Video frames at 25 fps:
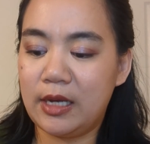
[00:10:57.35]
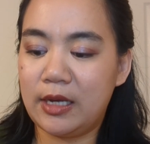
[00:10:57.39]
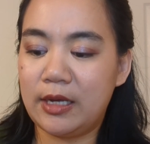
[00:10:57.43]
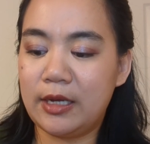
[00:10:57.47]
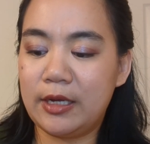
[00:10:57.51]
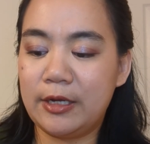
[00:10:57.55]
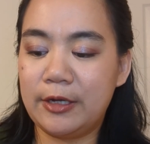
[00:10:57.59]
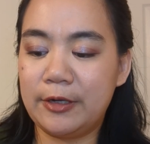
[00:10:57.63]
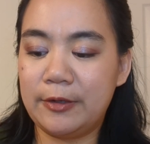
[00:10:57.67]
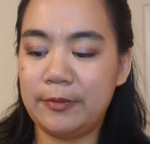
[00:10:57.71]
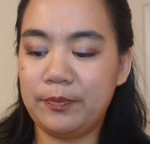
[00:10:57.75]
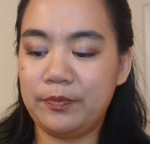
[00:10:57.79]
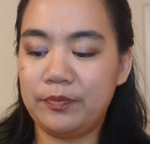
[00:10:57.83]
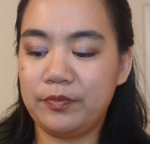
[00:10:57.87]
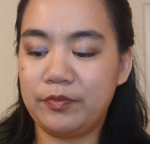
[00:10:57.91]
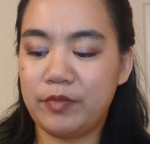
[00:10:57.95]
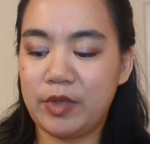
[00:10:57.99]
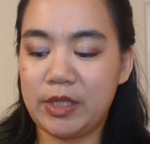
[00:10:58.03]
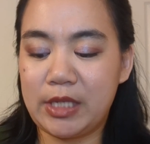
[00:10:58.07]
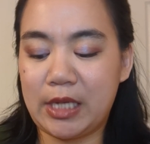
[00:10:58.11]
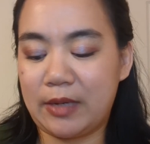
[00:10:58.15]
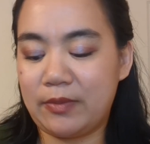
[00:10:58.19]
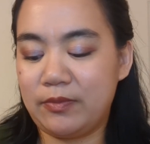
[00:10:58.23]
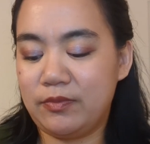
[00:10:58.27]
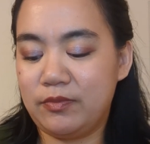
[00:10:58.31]

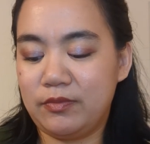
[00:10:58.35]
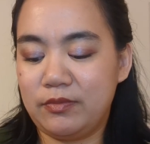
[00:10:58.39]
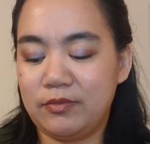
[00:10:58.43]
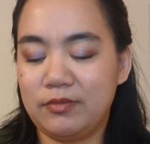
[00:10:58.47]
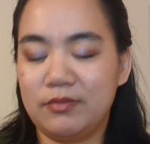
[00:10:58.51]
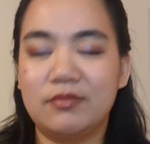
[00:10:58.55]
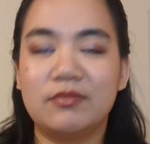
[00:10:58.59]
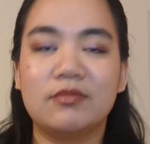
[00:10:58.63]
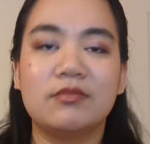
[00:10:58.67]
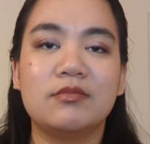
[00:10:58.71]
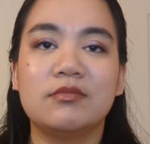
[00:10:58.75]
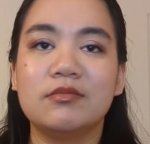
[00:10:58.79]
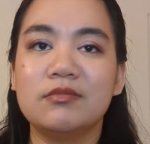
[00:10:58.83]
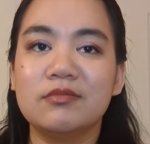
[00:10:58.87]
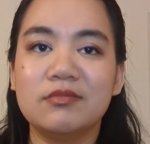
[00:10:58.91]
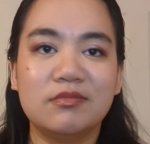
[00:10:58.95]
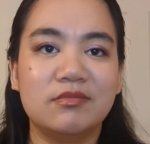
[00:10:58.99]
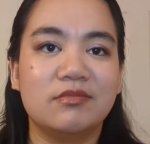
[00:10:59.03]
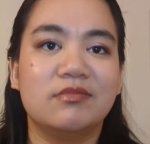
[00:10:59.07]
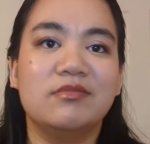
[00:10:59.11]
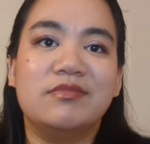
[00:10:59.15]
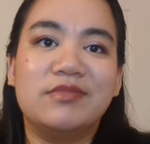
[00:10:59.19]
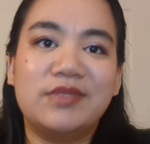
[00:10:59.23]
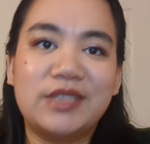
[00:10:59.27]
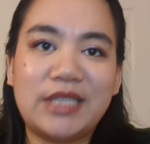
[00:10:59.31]
But yeah,
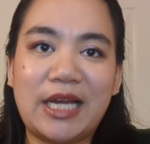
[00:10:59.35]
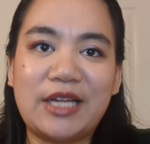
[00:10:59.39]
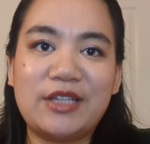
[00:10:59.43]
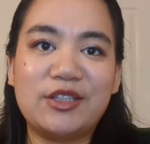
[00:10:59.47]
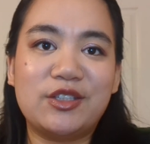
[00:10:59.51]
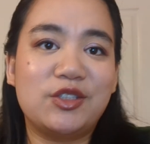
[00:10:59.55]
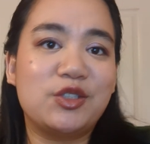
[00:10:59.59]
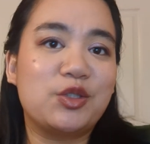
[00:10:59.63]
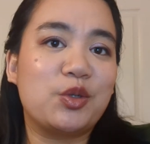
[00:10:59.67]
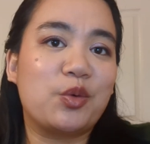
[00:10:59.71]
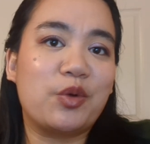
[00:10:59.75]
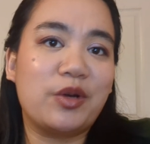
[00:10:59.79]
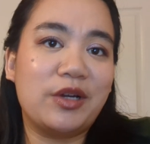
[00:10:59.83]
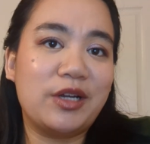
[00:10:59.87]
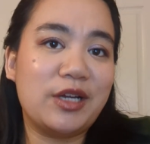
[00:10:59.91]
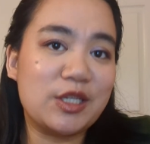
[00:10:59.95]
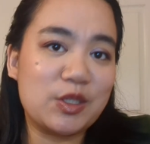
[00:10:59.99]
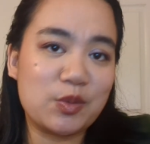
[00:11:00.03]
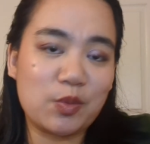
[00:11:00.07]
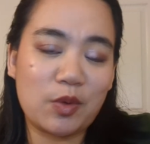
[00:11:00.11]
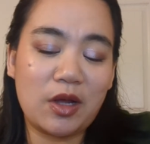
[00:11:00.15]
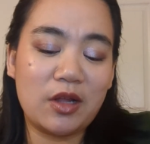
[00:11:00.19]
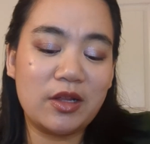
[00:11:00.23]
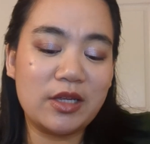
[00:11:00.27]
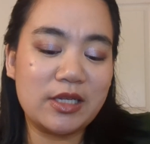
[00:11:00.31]
side story
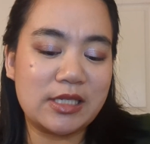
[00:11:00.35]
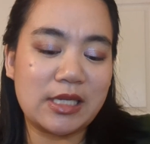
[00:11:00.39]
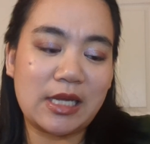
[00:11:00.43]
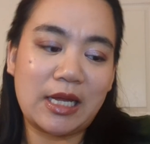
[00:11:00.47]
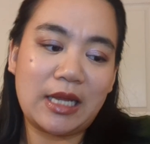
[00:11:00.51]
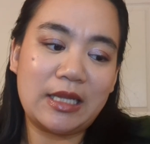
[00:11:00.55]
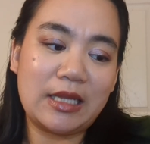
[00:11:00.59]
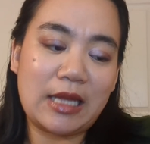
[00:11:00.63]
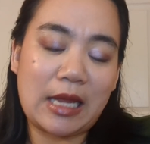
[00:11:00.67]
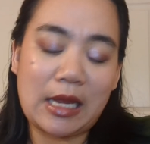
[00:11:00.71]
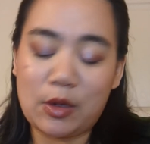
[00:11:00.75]
as well is that